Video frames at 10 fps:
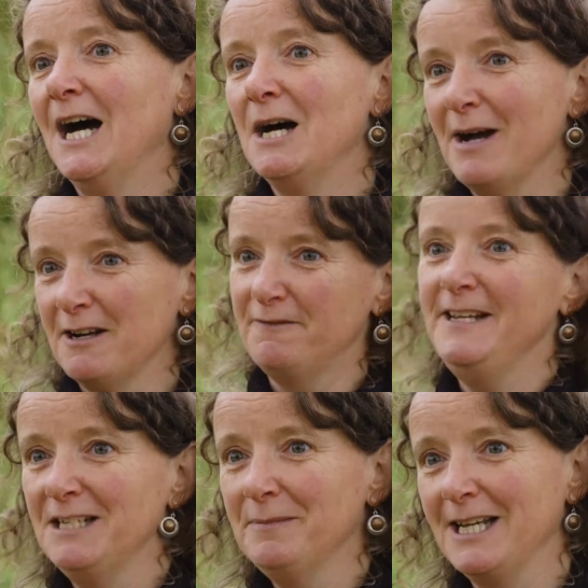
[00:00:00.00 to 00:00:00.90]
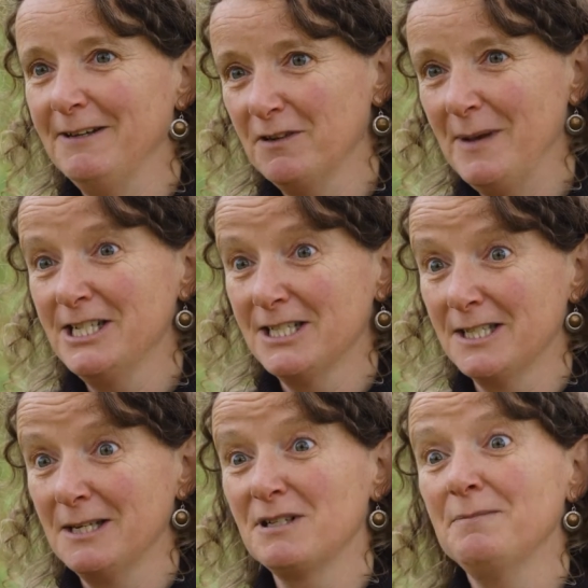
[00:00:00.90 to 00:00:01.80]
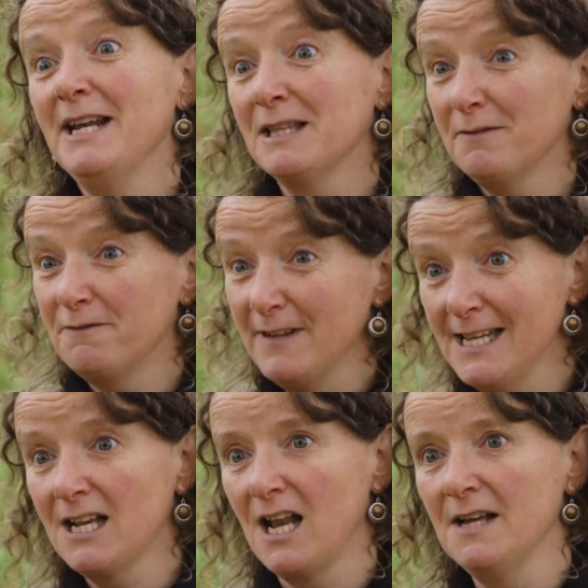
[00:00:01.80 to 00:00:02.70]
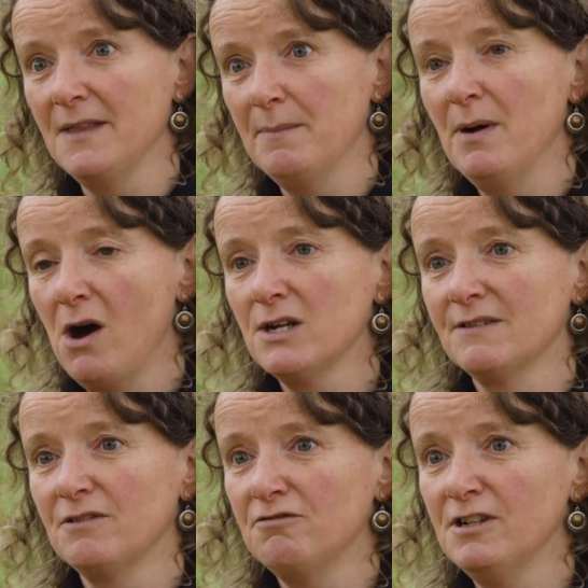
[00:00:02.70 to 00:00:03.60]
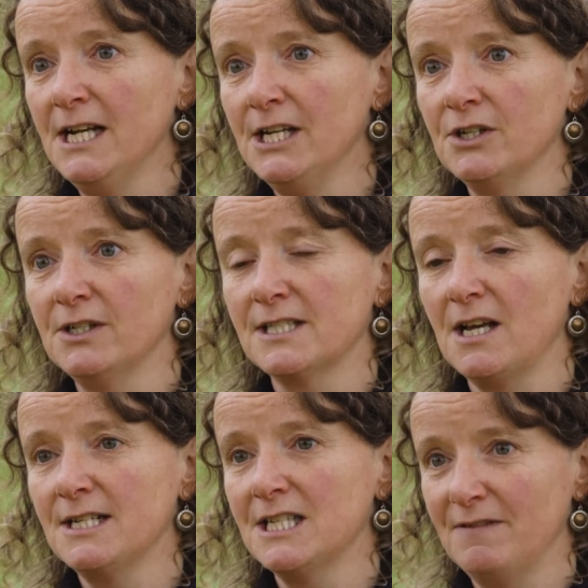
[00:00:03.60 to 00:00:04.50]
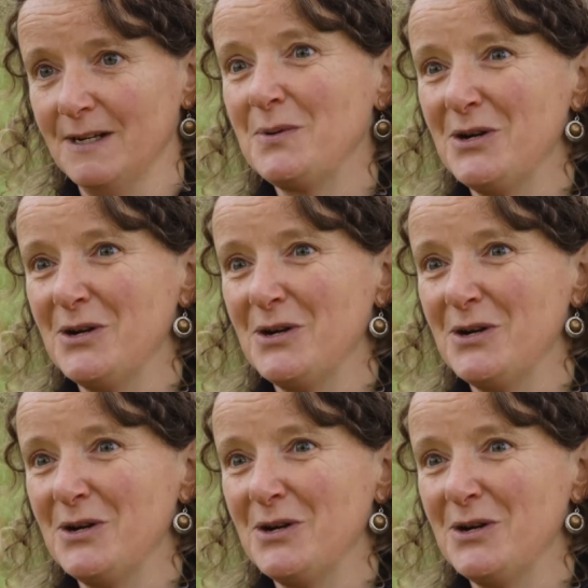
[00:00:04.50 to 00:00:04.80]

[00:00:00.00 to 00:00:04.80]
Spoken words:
and feeding back information to them to make them feel like they're part of a really good scientific